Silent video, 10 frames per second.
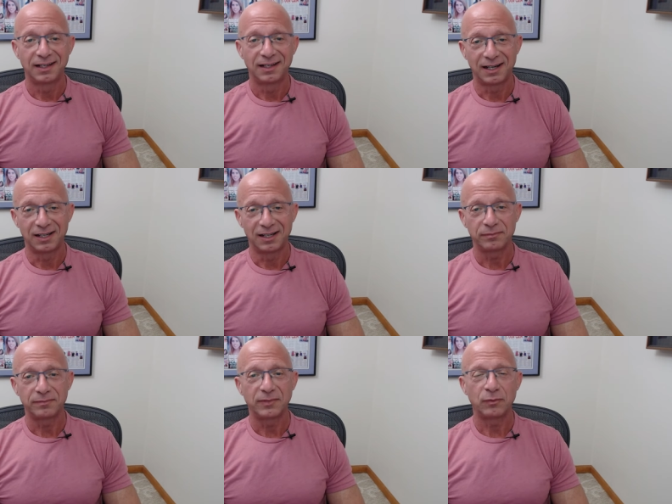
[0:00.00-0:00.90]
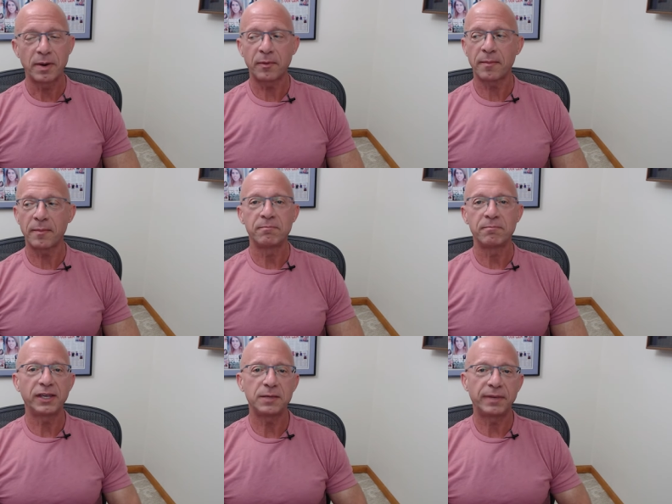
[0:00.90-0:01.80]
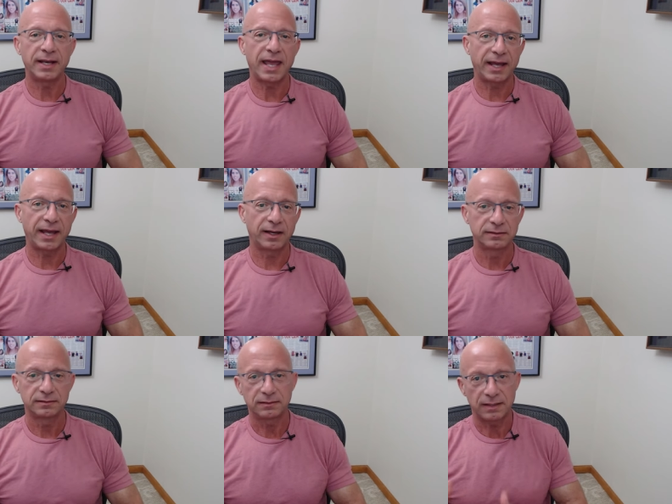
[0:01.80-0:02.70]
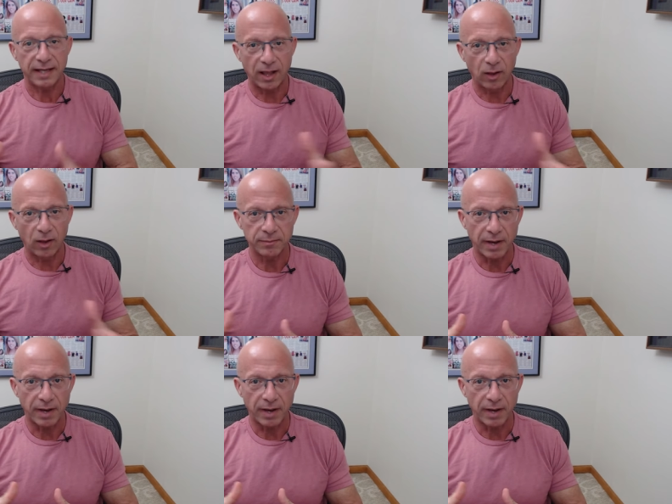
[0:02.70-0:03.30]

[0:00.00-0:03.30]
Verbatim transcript: Um, remember my monkey banana analogy,